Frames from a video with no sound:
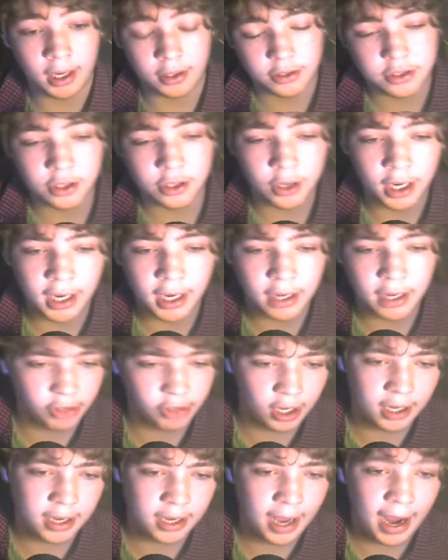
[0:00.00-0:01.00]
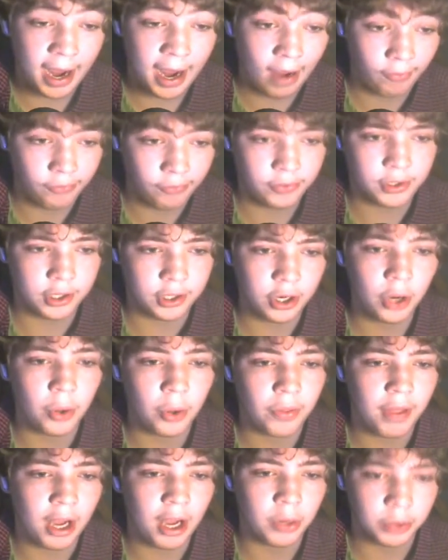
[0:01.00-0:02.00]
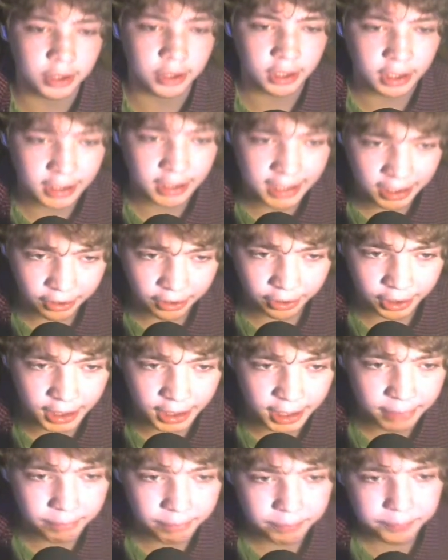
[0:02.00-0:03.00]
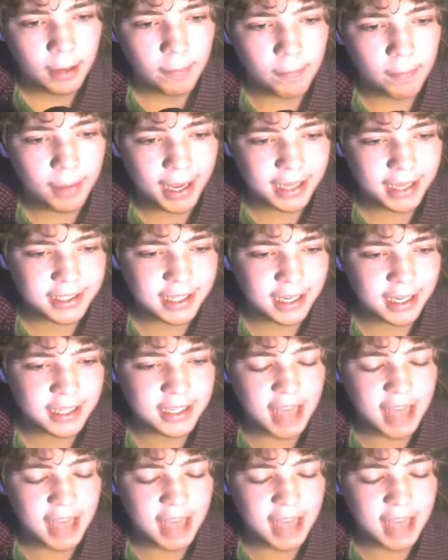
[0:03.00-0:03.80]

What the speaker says: so I guess I'd have to go with that one legally. Best indie.